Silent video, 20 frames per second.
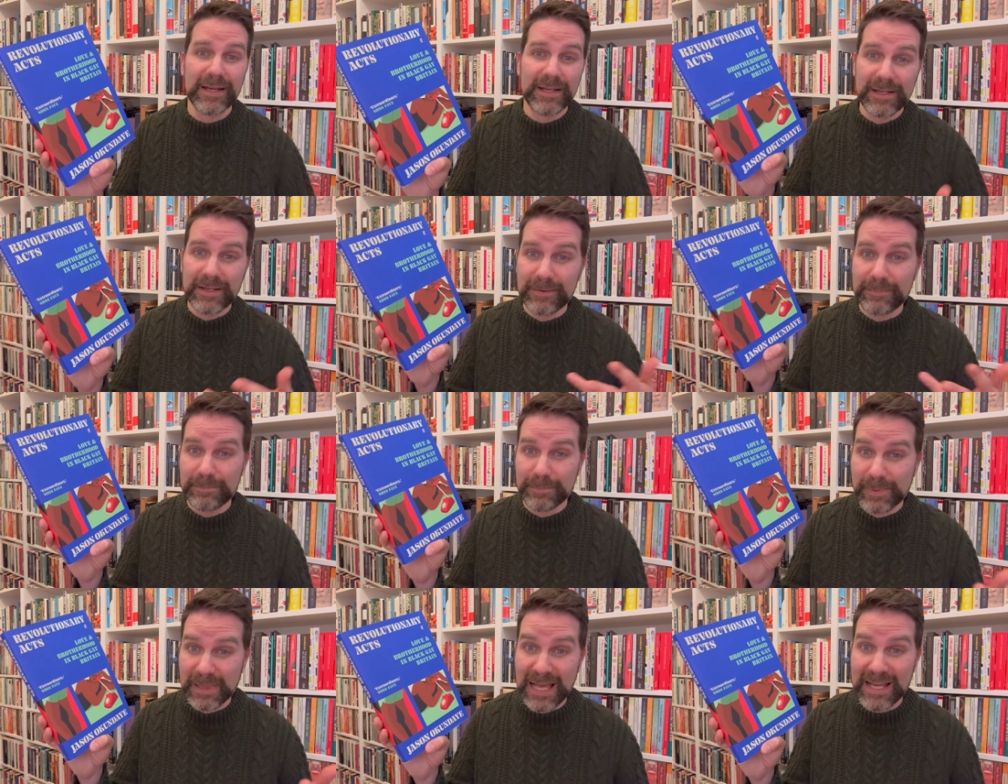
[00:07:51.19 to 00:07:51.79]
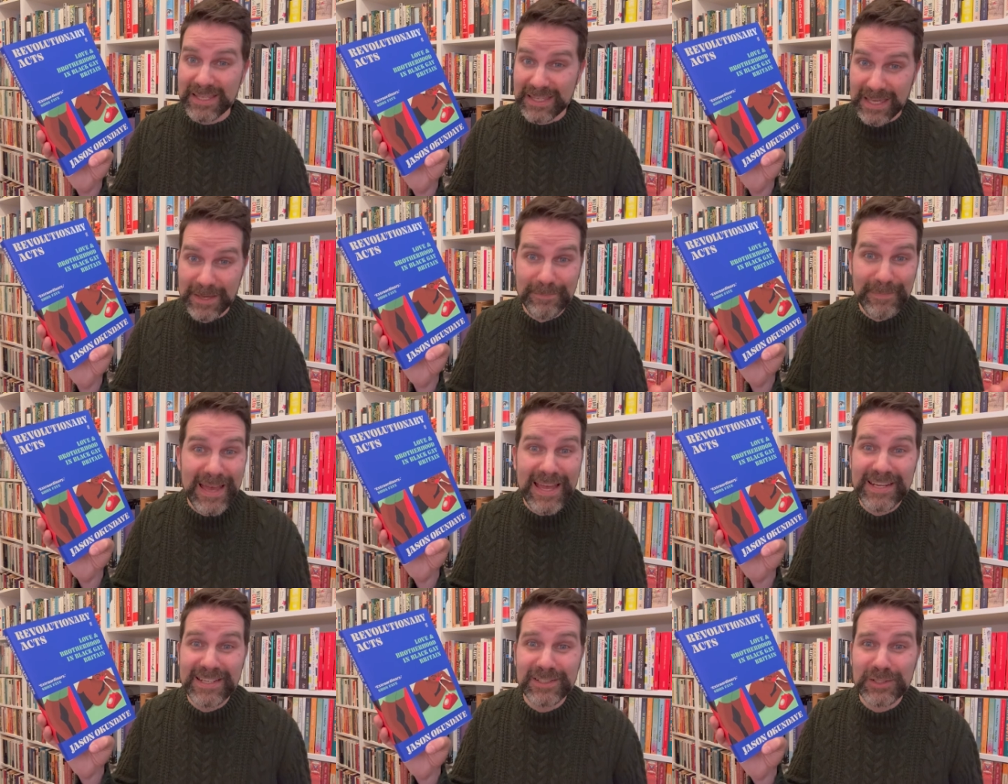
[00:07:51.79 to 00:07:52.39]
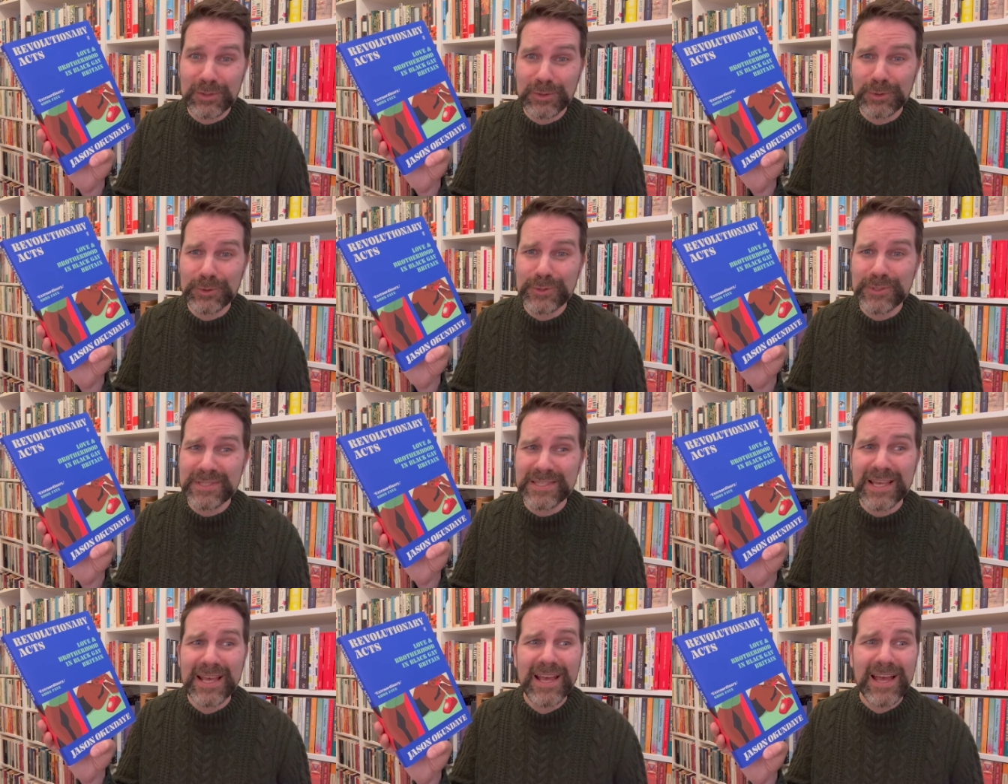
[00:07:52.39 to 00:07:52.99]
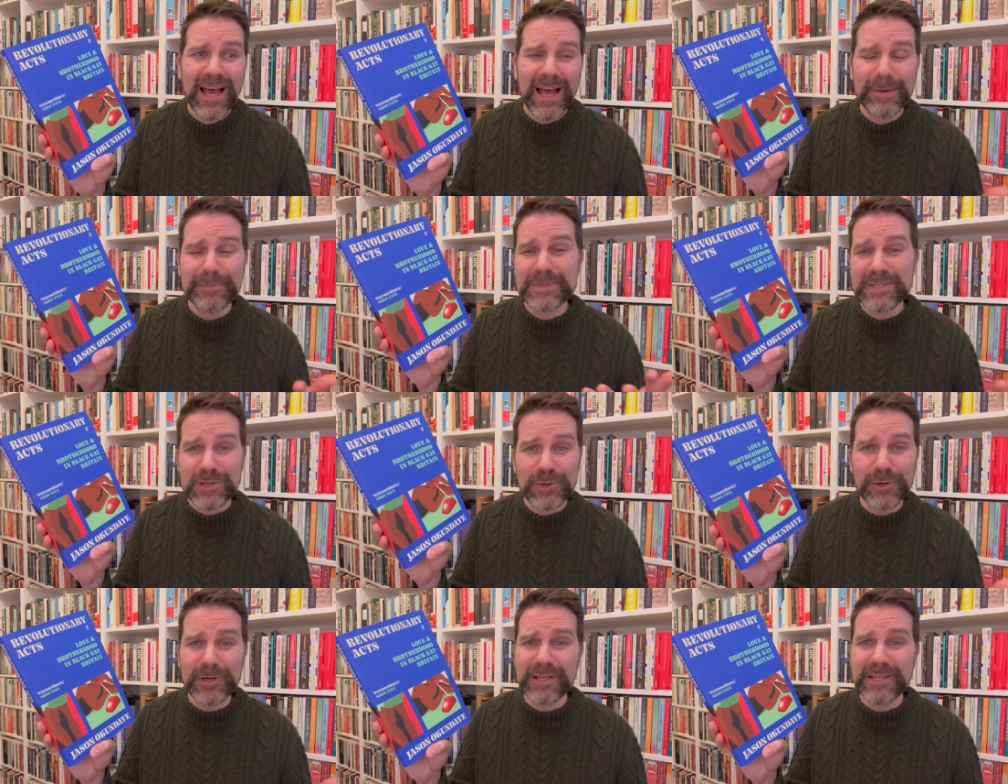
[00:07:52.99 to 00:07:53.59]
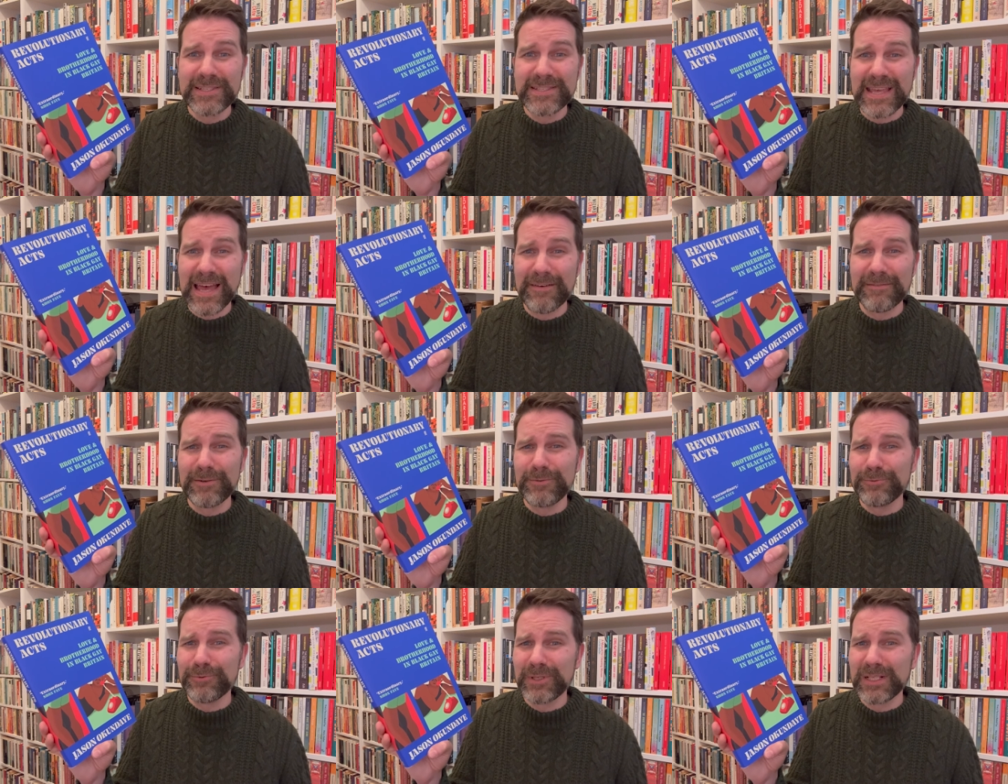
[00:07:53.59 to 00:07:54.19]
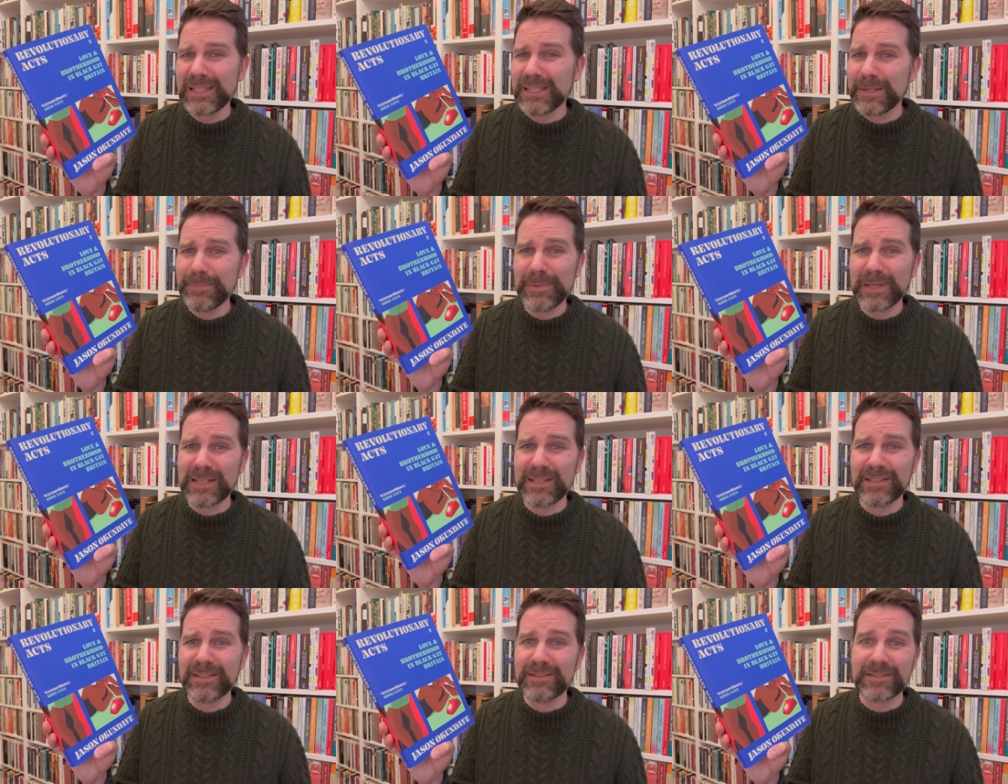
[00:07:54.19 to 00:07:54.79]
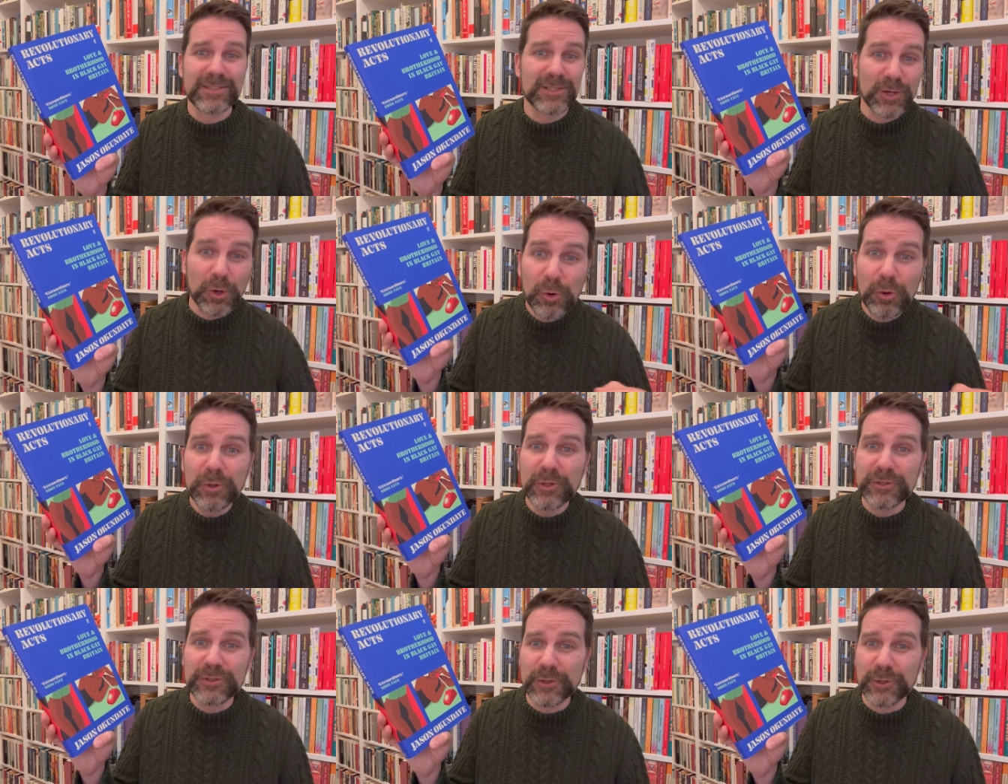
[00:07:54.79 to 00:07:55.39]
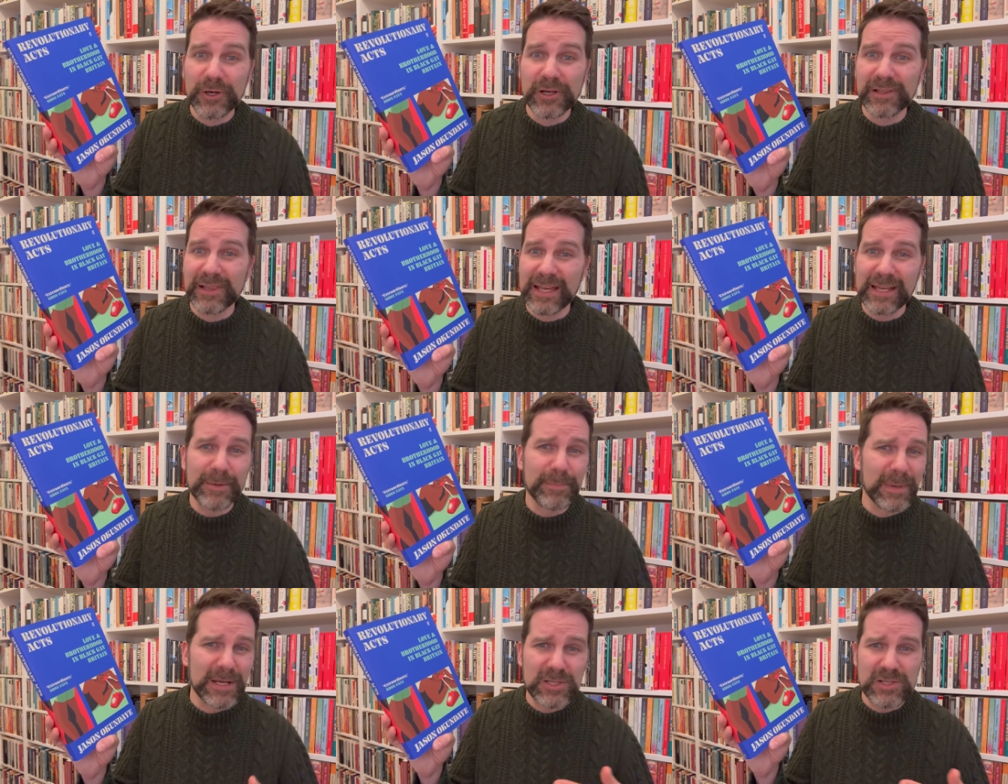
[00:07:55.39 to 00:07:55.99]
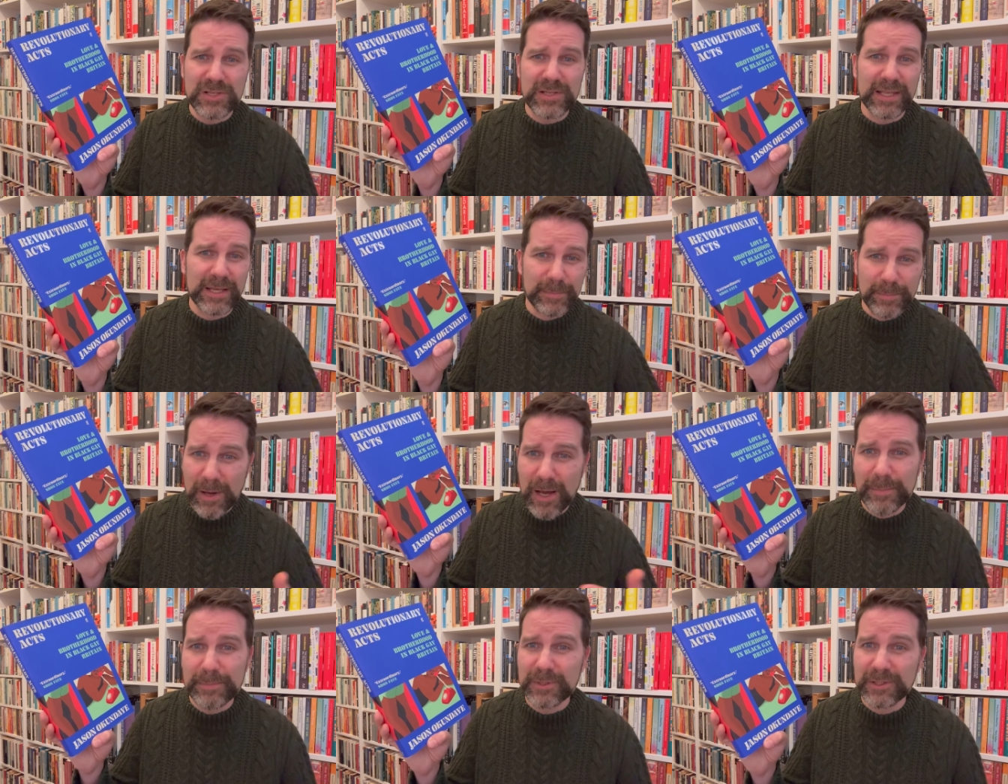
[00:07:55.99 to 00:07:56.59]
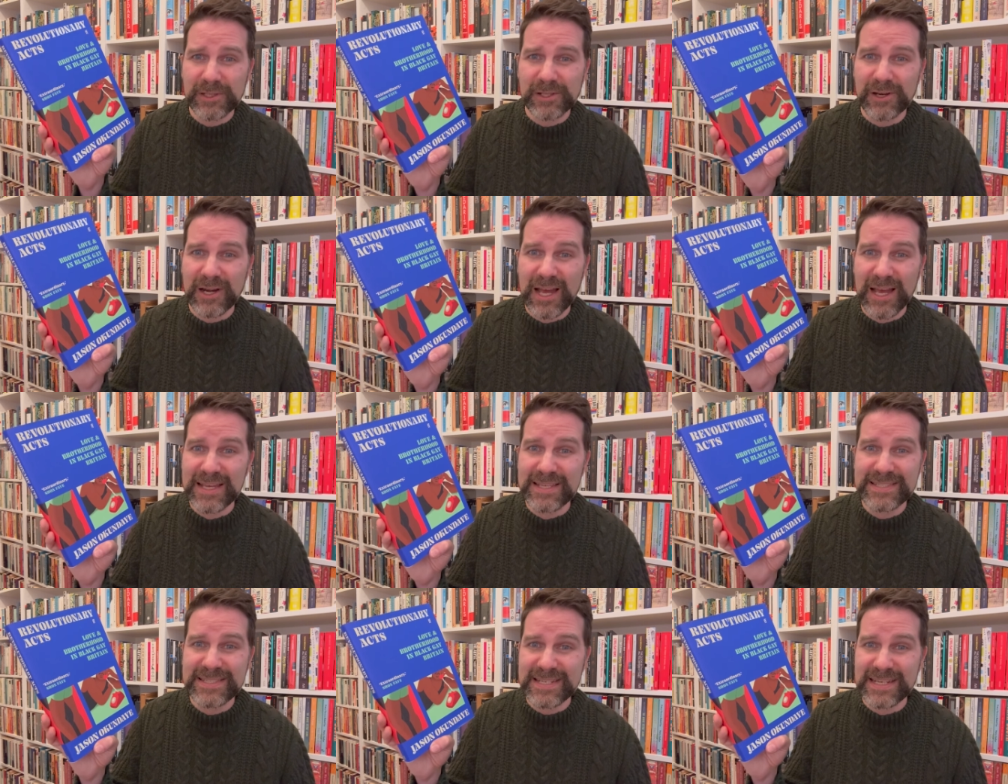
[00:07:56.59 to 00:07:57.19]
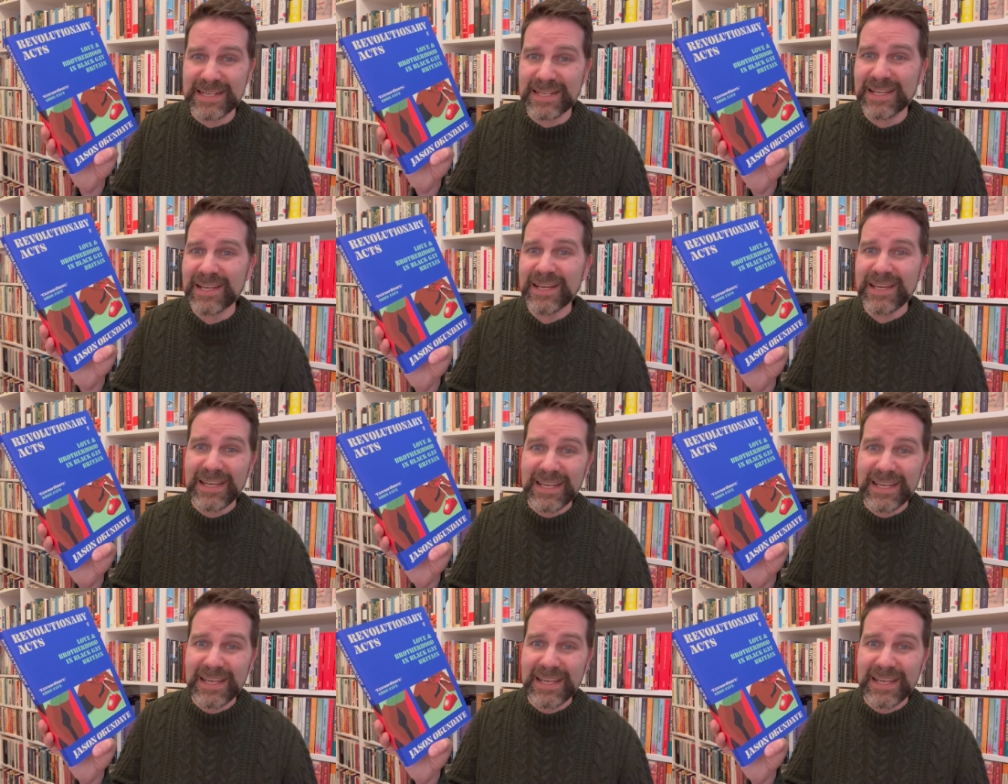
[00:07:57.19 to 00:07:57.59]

black gay men whose um, um, stories haven't really been told or like much like popularized in,